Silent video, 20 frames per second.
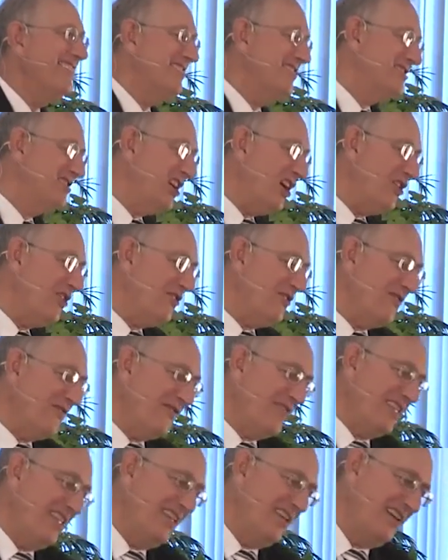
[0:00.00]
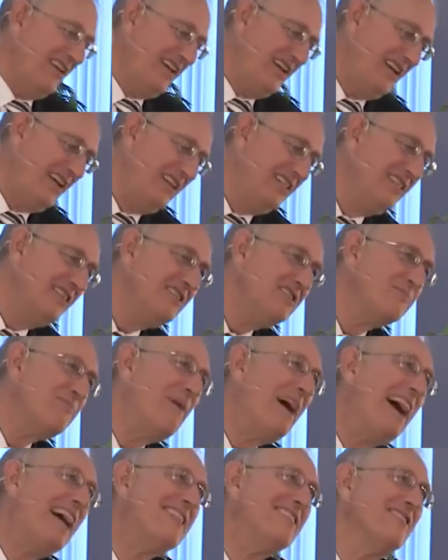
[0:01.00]
So, in this
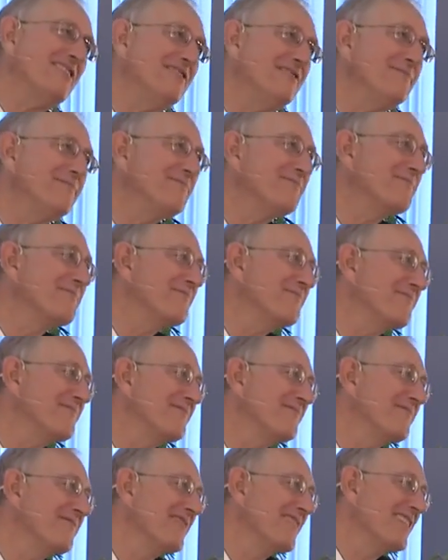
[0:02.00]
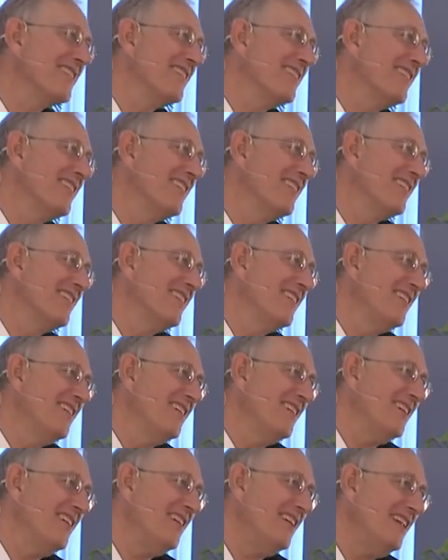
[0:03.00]
battle,
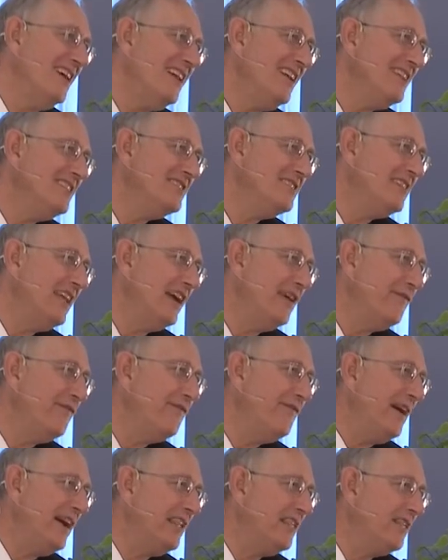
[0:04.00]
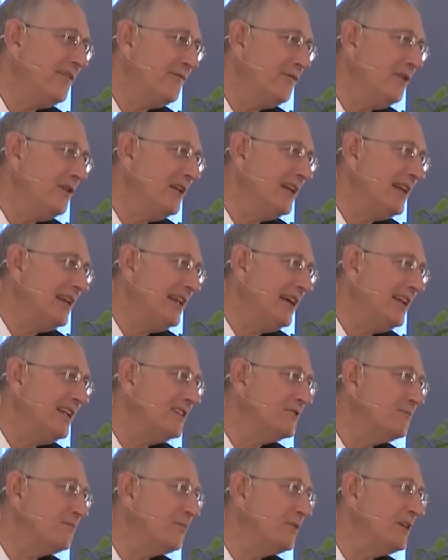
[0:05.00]
let us stay faithful and let
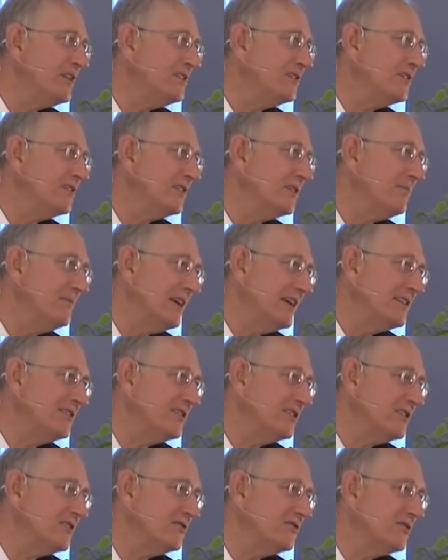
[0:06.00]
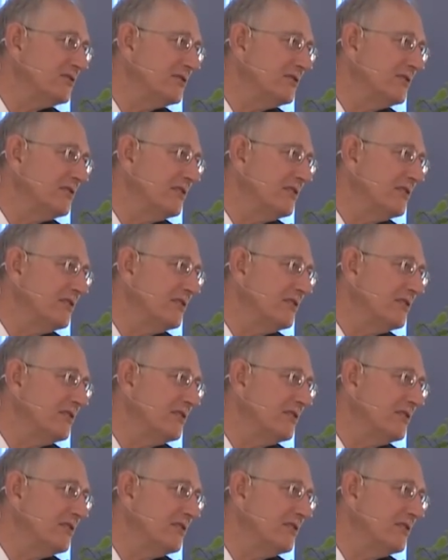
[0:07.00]
us preach the message.